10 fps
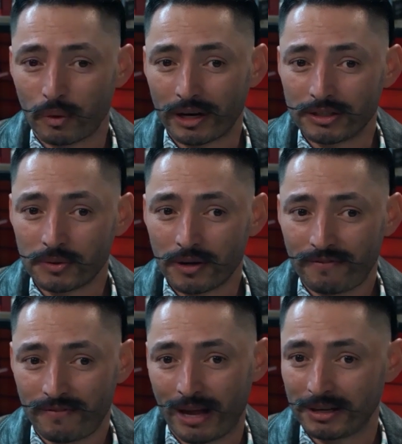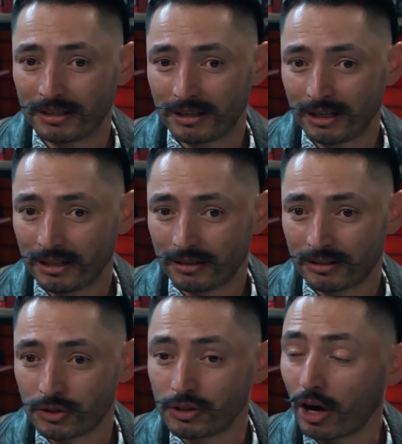went to a famine
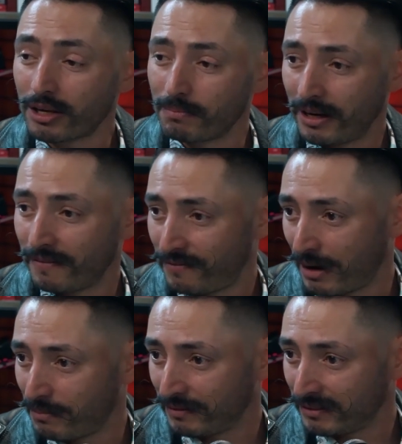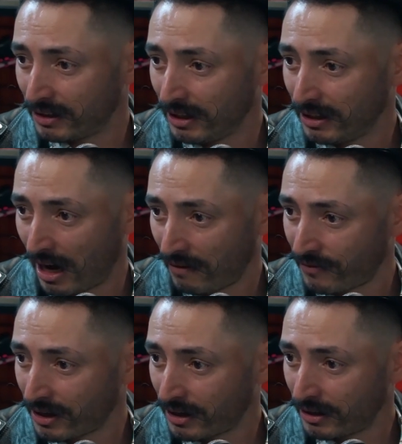to document a famine in
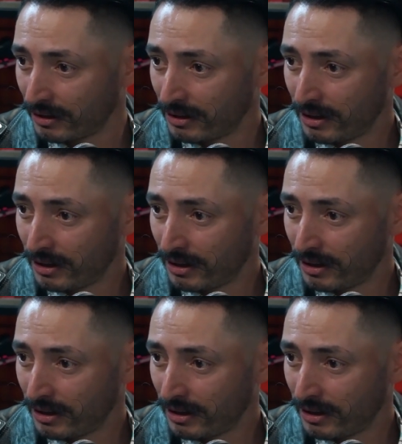Africa.